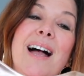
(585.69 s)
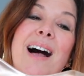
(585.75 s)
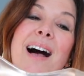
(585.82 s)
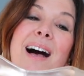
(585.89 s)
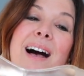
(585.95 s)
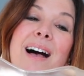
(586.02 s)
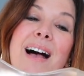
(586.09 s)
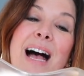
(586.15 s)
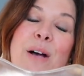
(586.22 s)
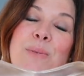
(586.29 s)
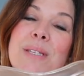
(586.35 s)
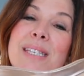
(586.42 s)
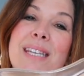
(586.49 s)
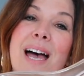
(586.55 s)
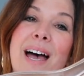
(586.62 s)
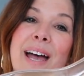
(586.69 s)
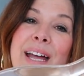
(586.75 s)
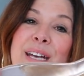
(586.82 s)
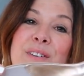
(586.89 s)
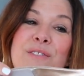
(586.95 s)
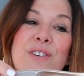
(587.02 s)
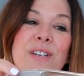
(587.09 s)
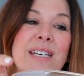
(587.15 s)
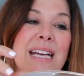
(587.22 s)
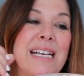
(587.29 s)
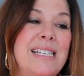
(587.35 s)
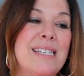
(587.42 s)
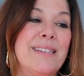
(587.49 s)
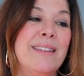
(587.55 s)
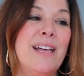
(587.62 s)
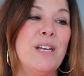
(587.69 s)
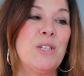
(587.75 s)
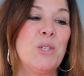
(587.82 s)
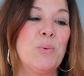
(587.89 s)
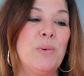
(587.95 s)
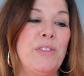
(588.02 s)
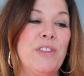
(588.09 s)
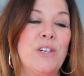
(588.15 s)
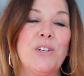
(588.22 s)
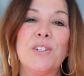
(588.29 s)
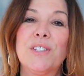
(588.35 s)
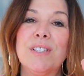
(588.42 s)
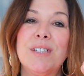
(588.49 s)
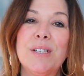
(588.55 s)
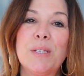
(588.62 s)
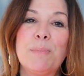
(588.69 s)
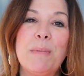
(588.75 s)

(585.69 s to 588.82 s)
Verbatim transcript: outside for a nice lunch with the girls,